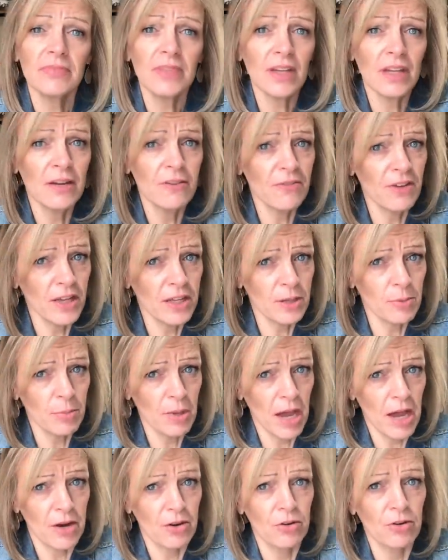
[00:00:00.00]
I found the
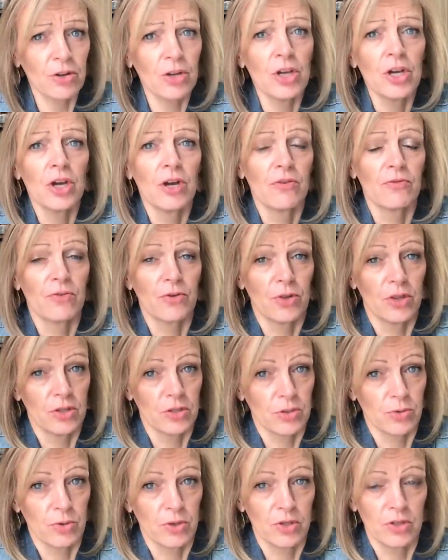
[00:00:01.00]
pattern for
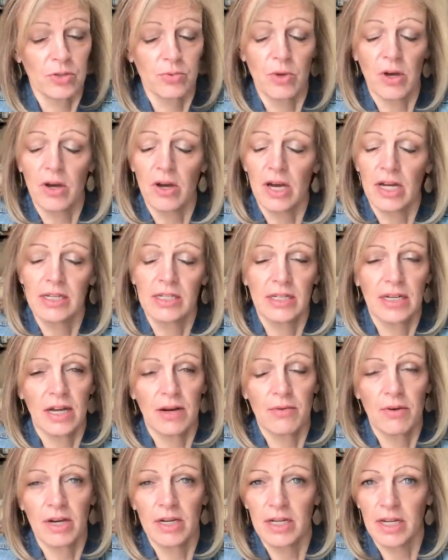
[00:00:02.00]
this quilt as well. I did
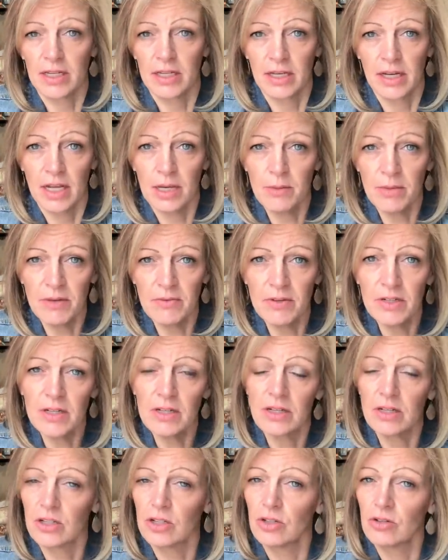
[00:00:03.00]
not write down the name of
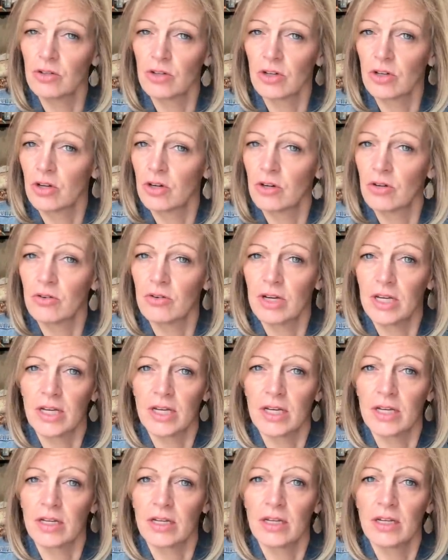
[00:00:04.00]
it. You can go
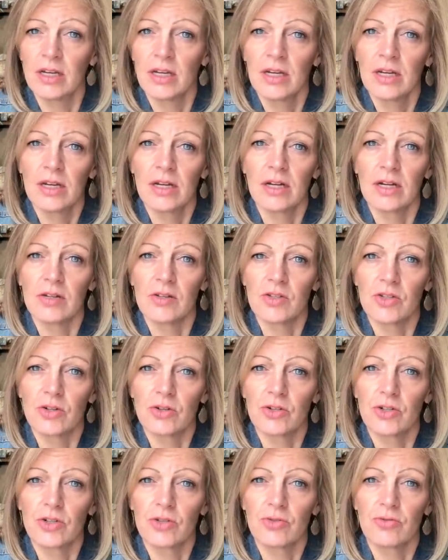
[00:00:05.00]
and uh,
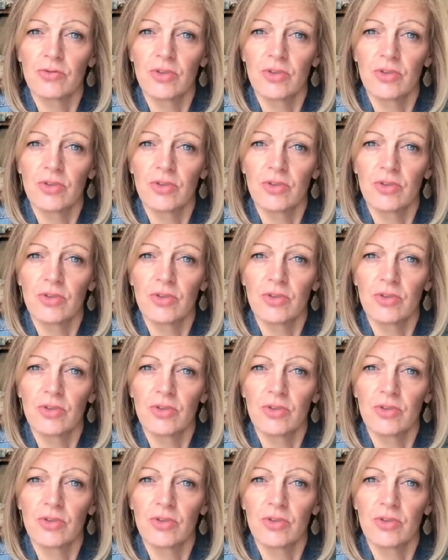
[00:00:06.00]
search through